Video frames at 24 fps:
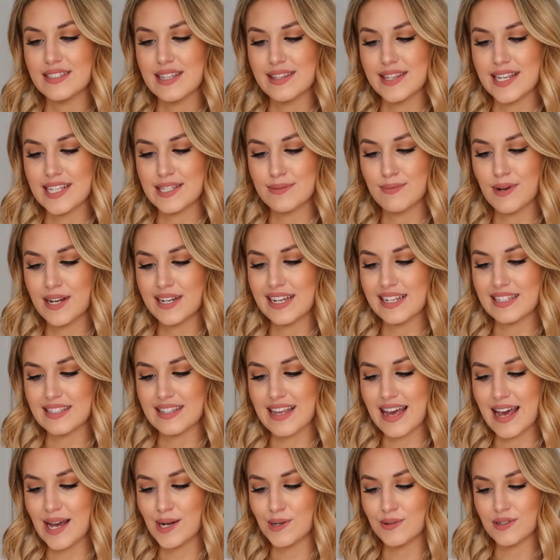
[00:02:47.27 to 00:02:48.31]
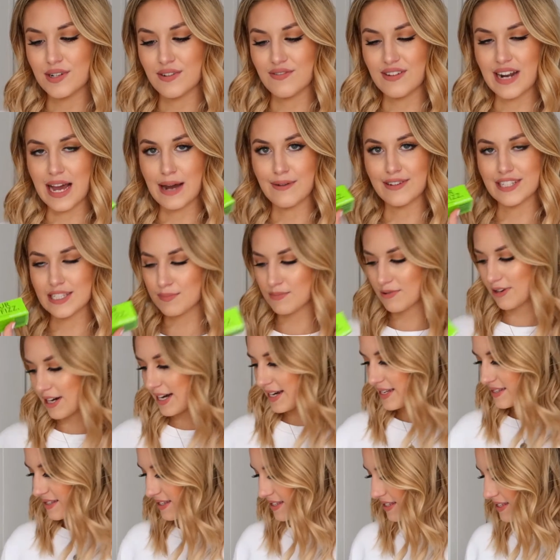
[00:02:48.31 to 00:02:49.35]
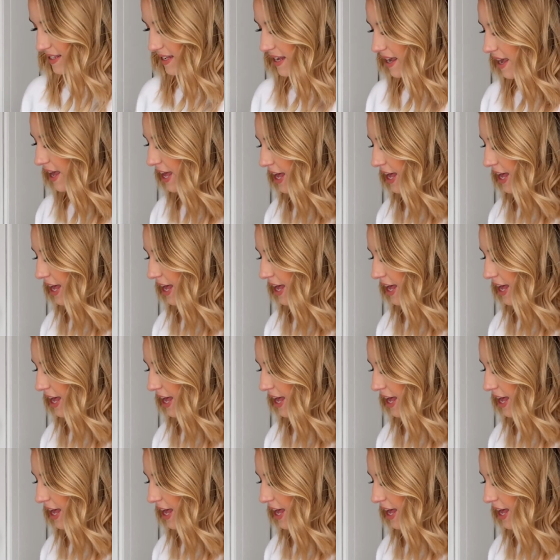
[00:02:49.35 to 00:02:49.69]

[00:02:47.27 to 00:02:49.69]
So this one is the elderflower spritz,